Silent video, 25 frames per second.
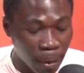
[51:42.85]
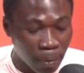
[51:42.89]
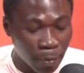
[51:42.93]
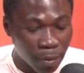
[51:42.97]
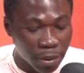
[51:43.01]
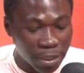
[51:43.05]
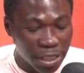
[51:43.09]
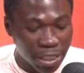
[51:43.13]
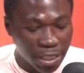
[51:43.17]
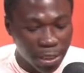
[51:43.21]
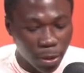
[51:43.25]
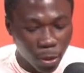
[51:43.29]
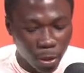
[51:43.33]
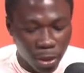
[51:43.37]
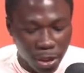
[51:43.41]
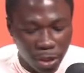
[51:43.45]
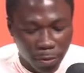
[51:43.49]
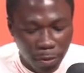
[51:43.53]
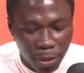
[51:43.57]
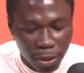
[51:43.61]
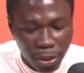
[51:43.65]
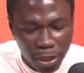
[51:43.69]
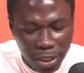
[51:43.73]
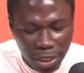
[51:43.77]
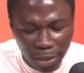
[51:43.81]
Me teacher with
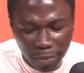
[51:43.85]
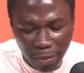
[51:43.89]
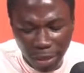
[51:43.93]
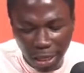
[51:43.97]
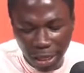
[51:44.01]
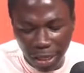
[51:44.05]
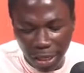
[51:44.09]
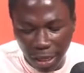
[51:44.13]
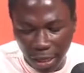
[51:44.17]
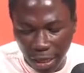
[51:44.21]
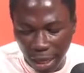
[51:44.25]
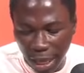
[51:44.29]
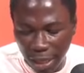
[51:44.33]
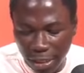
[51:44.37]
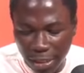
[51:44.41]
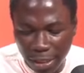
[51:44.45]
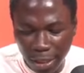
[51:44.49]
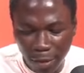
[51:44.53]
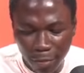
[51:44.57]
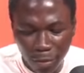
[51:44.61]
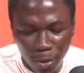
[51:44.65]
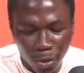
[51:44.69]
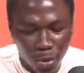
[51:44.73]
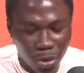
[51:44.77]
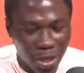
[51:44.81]
me Jimmy
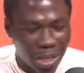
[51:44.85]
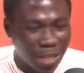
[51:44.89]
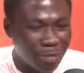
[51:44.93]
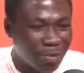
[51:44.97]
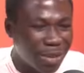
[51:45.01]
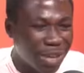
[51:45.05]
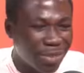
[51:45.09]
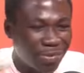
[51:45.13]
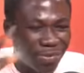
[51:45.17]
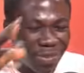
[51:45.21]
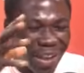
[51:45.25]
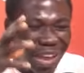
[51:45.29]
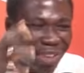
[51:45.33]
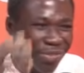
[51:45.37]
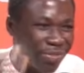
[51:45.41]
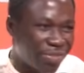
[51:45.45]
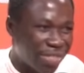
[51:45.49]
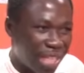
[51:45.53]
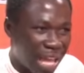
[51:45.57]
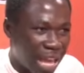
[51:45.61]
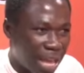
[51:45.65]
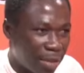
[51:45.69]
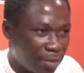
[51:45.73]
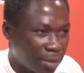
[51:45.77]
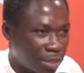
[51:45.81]
answer booklet there 5
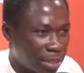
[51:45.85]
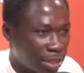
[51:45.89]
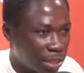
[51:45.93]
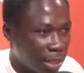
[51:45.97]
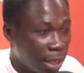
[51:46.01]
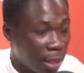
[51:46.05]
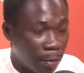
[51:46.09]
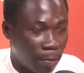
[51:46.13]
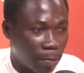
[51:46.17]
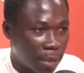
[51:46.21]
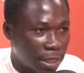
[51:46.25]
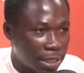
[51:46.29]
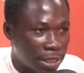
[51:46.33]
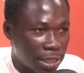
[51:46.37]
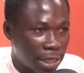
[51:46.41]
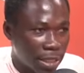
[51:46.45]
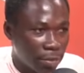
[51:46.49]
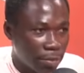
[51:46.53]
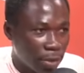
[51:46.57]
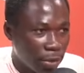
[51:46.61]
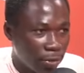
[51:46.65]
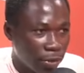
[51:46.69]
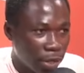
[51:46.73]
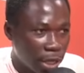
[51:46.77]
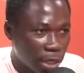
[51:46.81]
times, but still
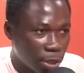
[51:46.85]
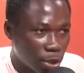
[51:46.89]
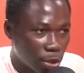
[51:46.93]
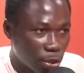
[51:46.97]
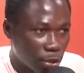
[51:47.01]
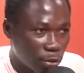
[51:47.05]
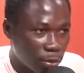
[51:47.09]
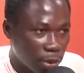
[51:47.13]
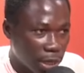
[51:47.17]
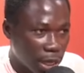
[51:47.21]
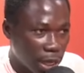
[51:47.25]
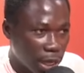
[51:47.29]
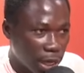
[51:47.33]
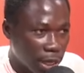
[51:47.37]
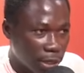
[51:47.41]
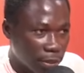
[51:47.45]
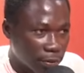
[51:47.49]
maybe a jubia.